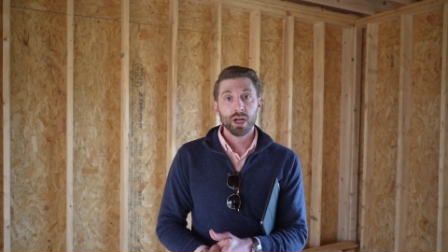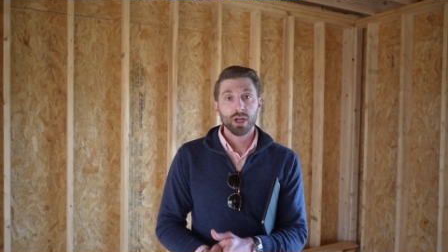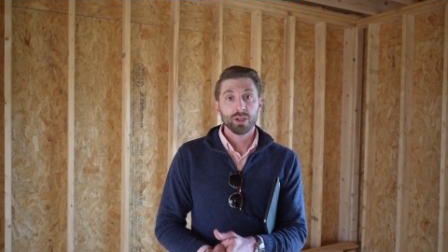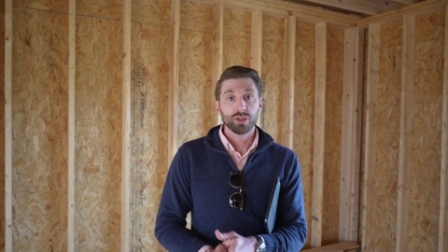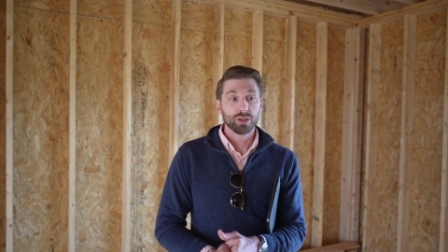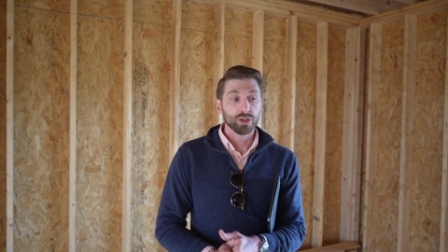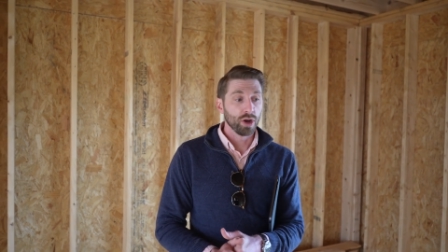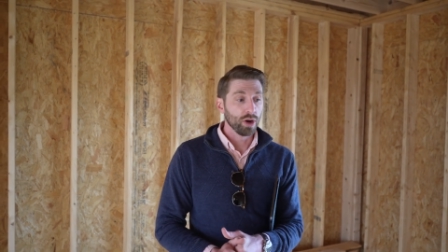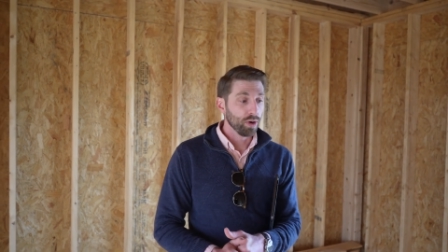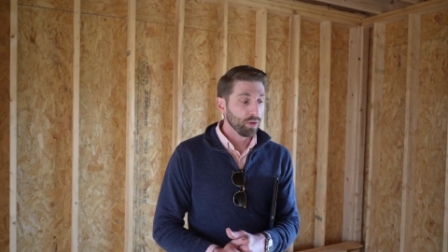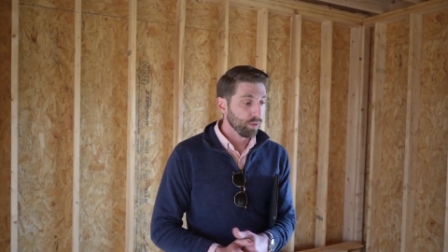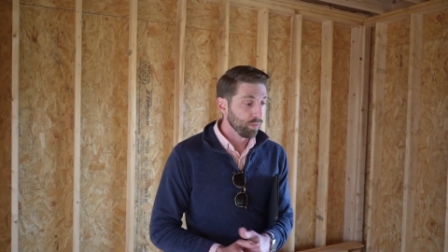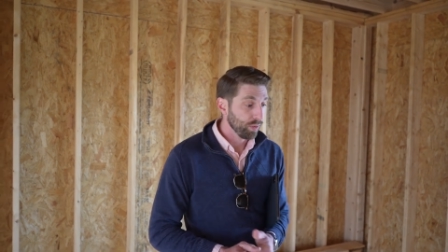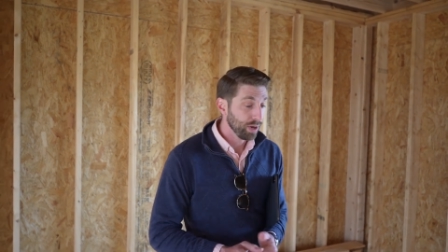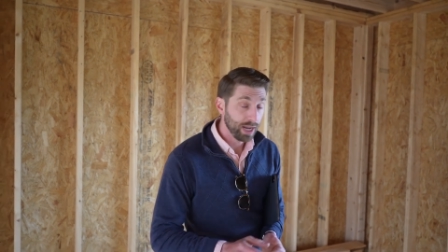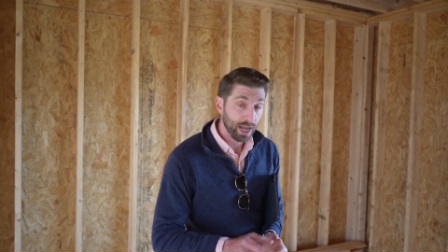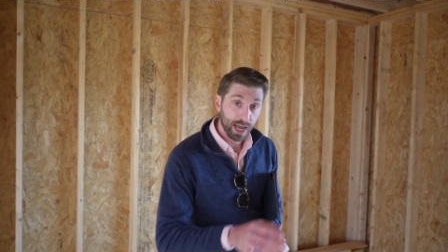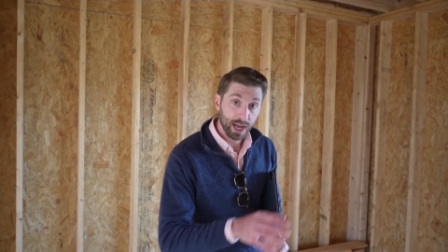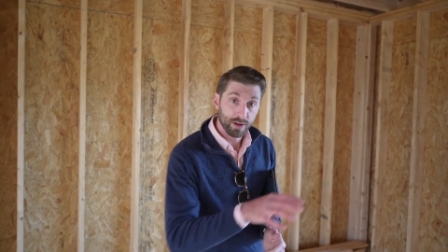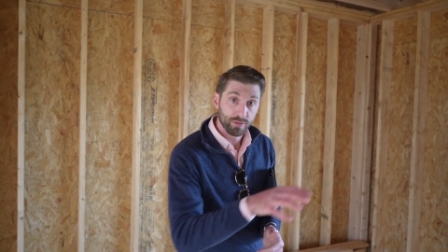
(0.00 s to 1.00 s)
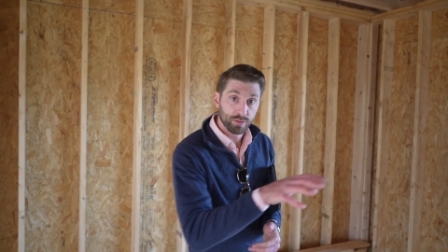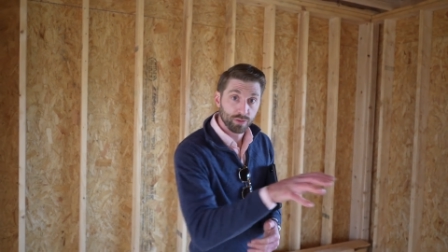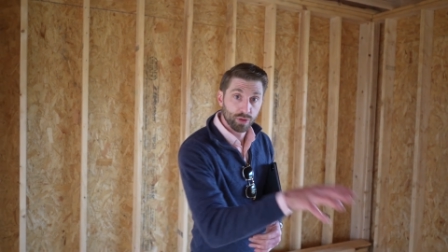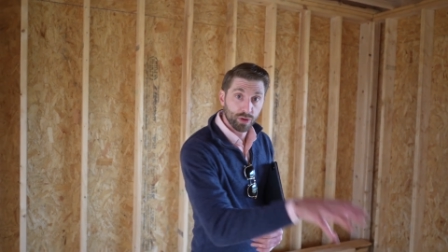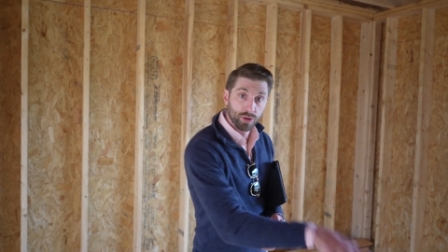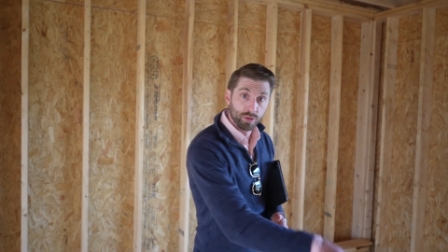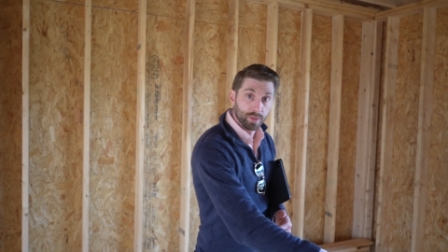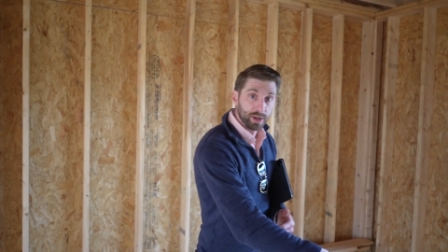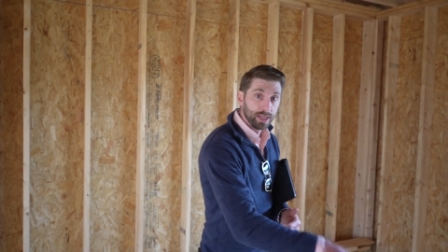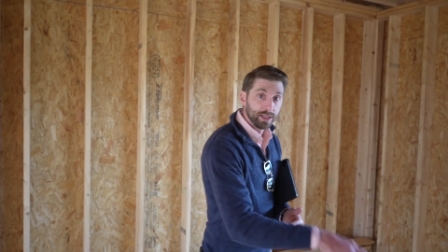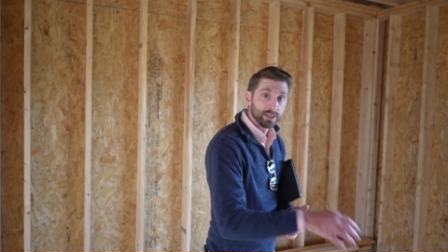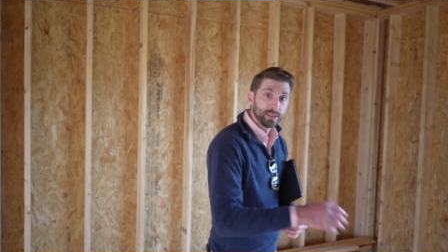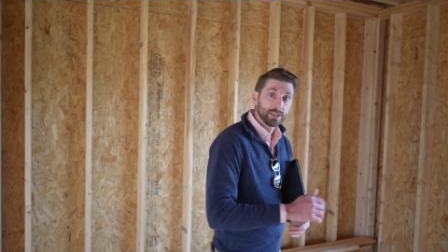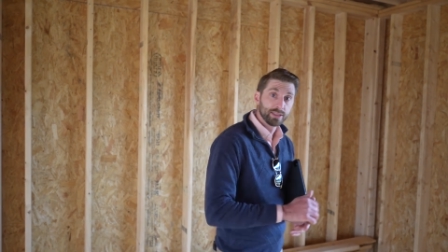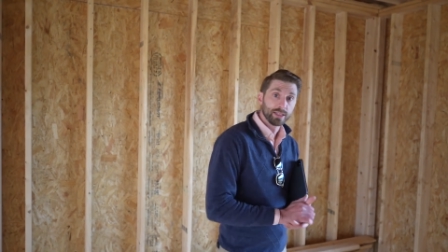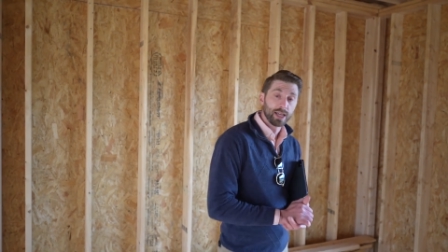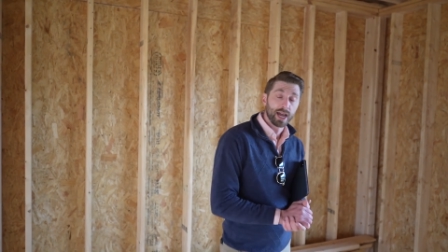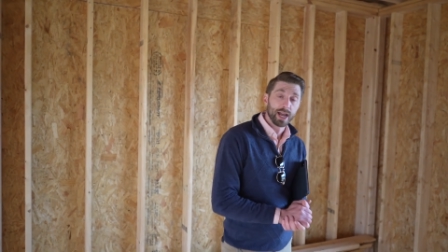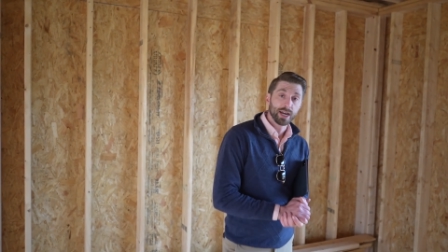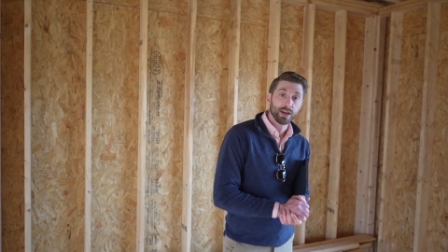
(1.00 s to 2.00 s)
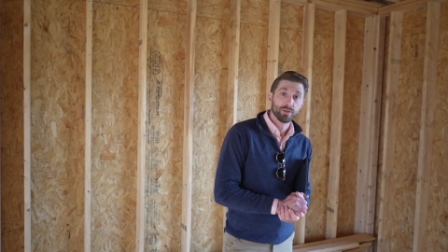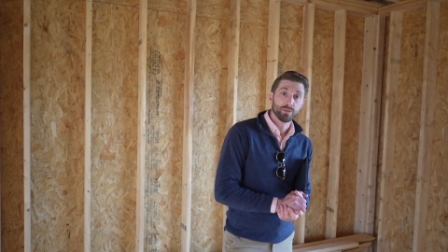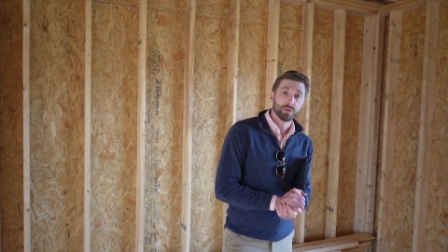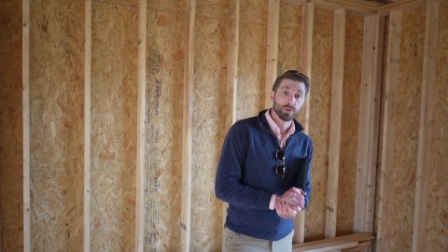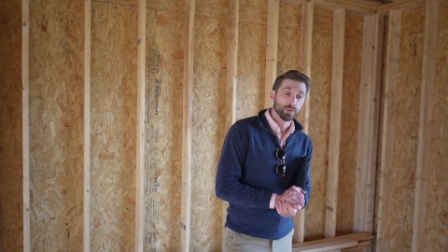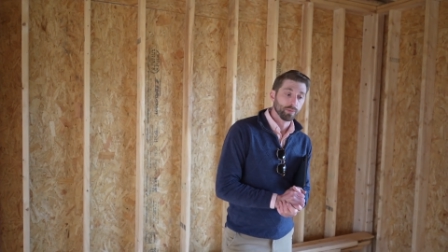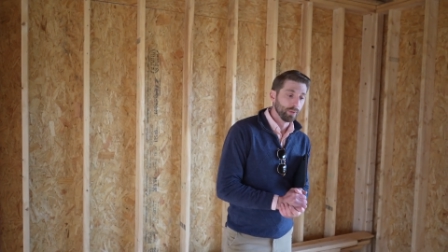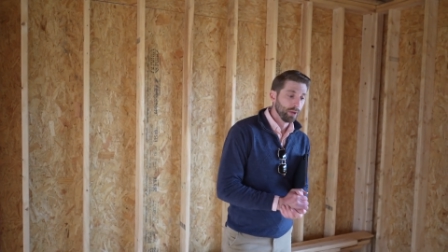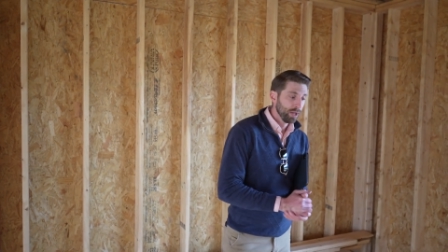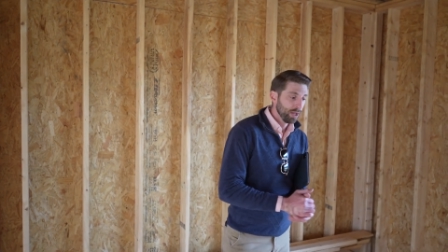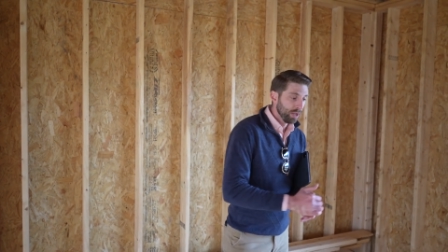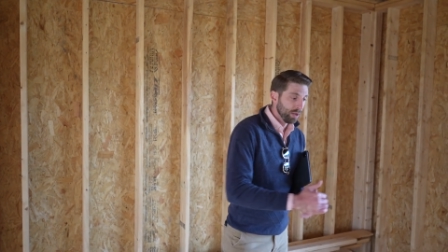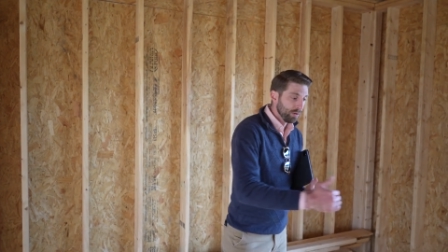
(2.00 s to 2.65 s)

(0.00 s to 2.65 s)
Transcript: So we have room in this dining room